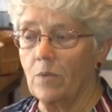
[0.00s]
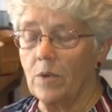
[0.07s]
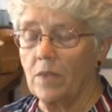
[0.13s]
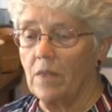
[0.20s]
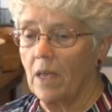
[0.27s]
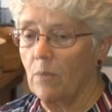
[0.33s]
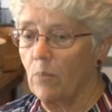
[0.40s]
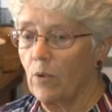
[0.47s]

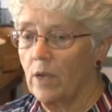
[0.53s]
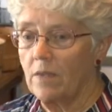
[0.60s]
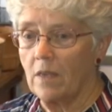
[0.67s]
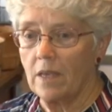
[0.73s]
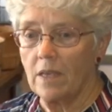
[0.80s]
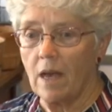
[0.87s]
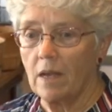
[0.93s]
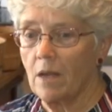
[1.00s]
when they bring the
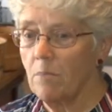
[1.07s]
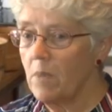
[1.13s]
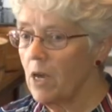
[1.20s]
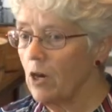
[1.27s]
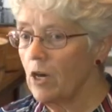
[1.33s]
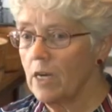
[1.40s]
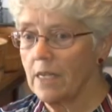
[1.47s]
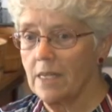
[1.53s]
young
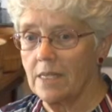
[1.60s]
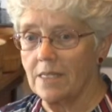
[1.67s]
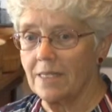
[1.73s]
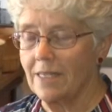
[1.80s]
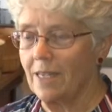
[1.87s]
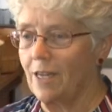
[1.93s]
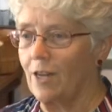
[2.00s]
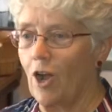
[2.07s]

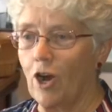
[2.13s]
Americans and